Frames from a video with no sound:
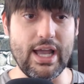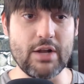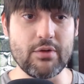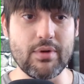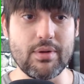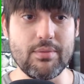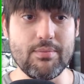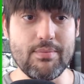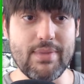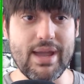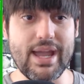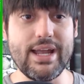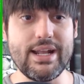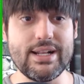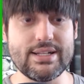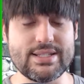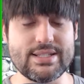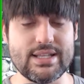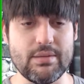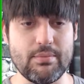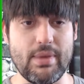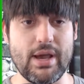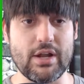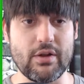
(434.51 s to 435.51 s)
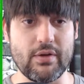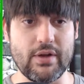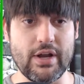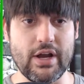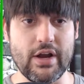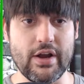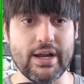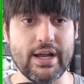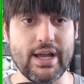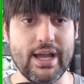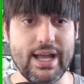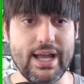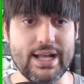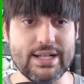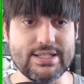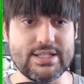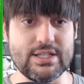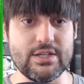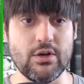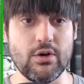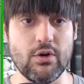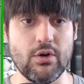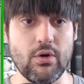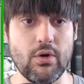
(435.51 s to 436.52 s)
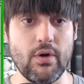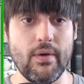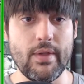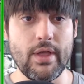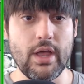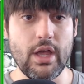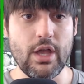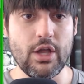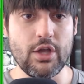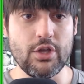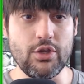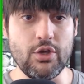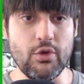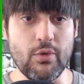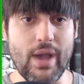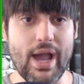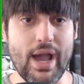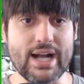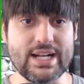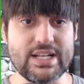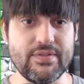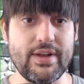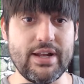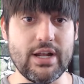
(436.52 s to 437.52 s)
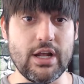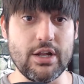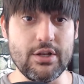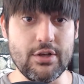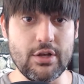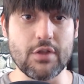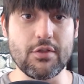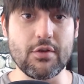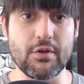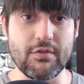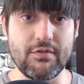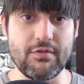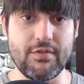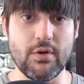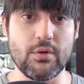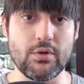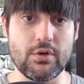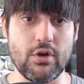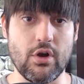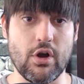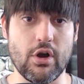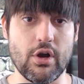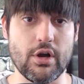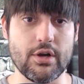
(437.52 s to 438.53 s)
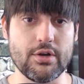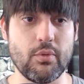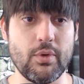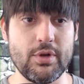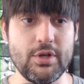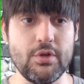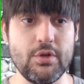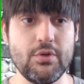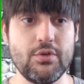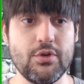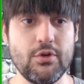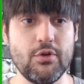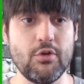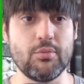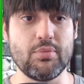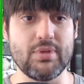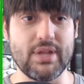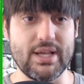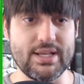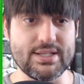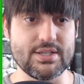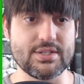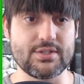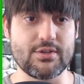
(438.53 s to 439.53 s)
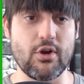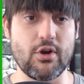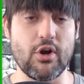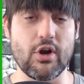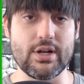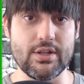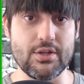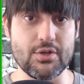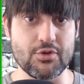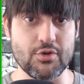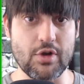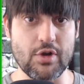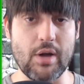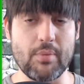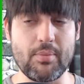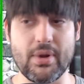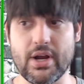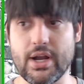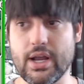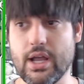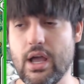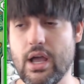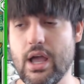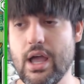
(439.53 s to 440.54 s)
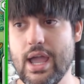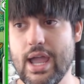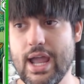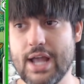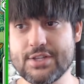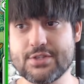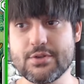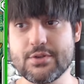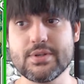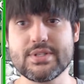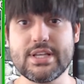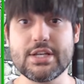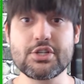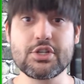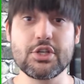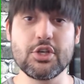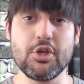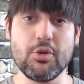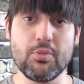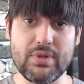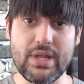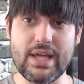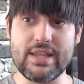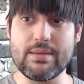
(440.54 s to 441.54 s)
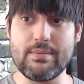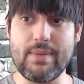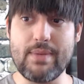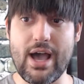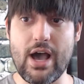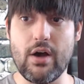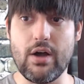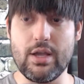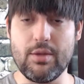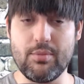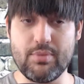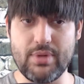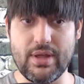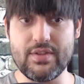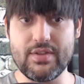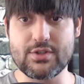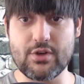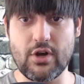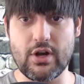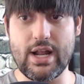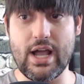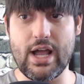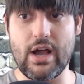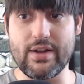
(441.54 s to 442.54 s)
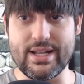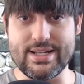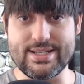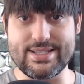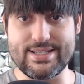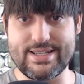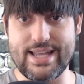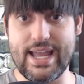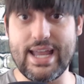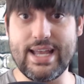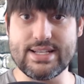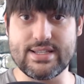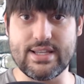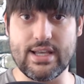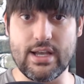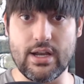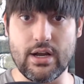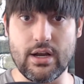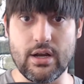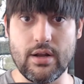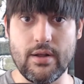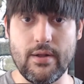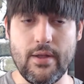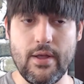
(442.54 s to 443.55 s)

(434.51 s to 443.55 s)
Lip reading: It remains in the battle area until you activate another field card. When you do, place this card in the drop area. And so essentially you play them out, you play this card out, it stays there.